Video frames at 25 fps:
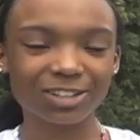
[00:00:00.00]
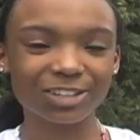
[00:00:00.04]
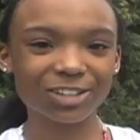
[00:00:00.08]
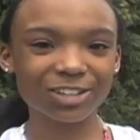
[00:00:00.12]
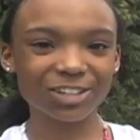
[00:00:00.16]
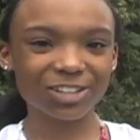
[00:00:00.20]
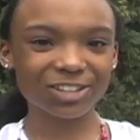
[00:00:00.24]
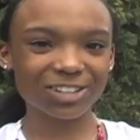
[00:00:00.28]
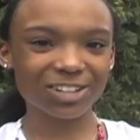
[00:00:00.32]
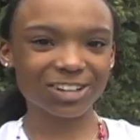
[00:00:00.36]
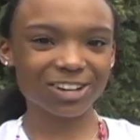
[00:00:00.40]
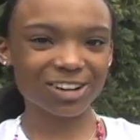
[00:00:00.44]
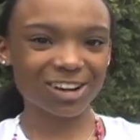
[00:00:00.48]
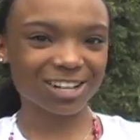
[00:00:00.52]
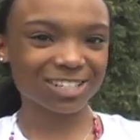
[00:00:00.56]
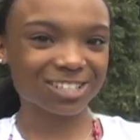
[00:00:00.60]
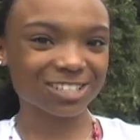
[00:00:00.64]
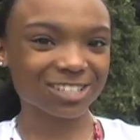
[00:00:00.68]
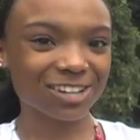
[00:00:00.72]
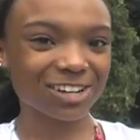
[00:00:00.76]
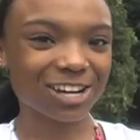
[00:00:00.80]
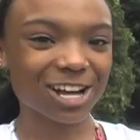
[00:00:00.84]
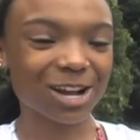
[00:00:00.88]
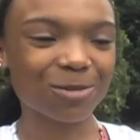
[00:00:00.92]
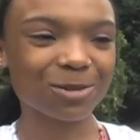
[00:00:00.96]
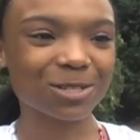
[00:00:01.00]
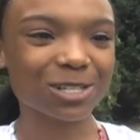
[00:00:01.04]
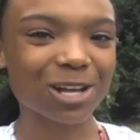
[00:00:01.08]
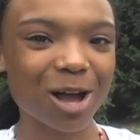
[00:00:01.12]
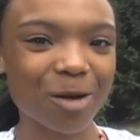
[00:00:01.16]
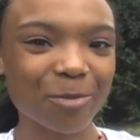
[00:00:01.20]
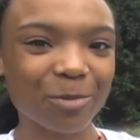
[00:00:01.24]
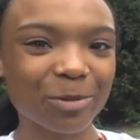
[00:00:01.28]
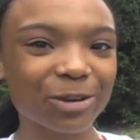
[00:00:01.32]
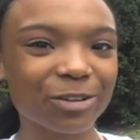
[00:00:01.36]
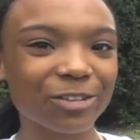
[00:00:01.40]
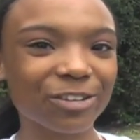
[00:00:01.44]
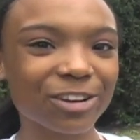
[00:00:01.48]
During the concert, I was
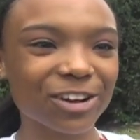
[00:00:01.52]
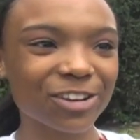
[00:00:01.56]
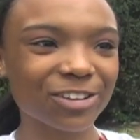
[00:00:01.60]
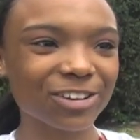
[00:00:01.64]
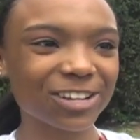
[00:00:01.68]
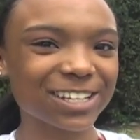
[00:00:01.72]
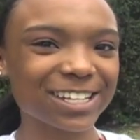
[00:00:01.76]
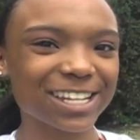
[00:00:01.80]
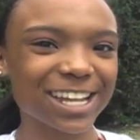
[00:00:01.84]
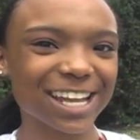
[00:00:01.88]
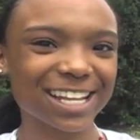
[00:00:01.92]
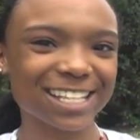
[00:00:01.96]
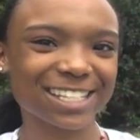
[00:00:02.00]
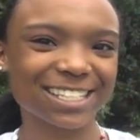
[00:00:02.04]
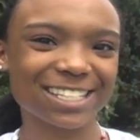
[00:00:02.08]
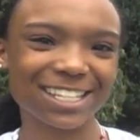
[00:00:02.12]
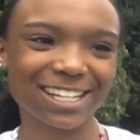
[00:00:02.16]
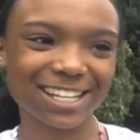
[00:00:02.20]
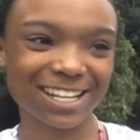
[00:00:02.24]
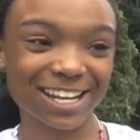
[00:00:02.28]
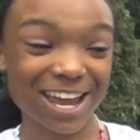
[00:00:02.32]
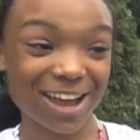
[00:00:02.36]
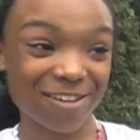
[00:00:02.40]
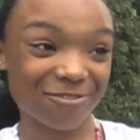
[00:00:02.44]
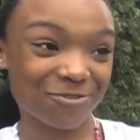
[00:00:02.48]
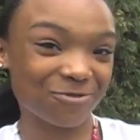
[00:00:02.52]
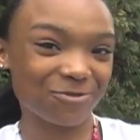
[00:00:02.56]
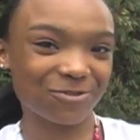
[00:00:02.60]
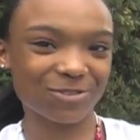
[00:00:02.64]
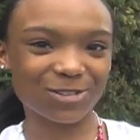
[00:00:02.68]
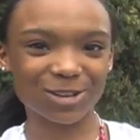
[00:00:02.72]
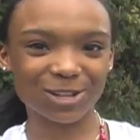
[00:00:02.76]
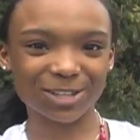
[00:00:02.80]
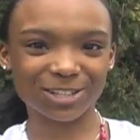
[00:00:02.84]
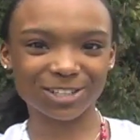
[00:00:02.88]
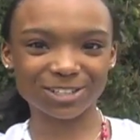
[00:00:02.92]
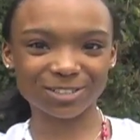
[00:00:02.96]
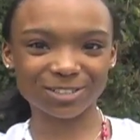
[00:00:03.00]
hopping around and dancing and having fun.